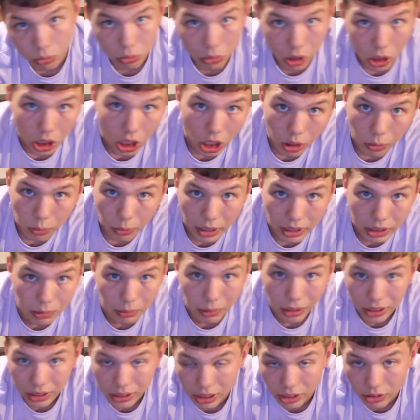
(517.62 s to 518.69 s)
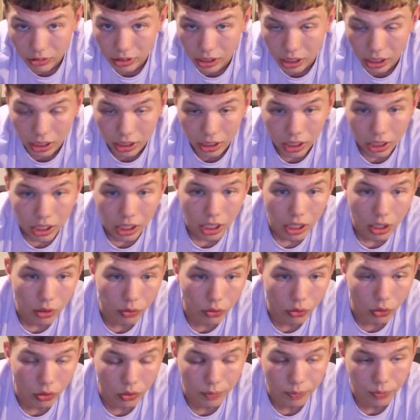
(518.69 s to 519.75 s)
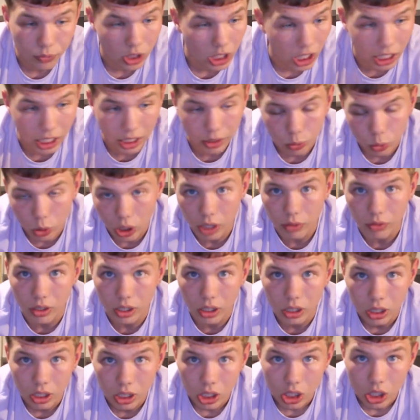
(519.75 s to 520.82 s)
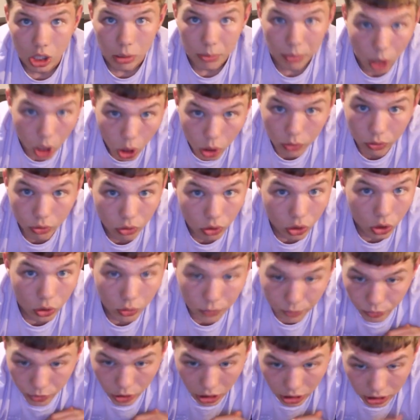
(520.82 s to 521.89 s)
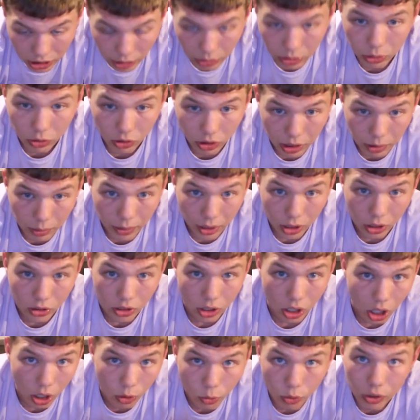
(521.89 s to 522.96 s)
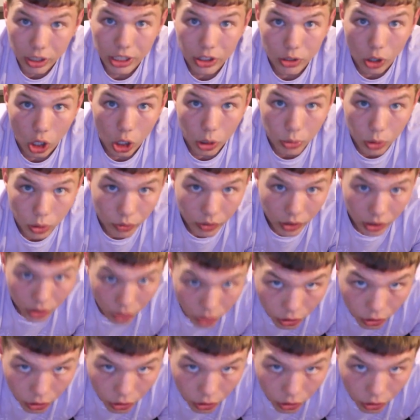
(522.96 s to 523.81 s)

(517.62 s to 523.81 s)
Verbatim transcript: I kind of mix and match here and there, for, and whatever. But overall, it's actually really weird. I really do hope you've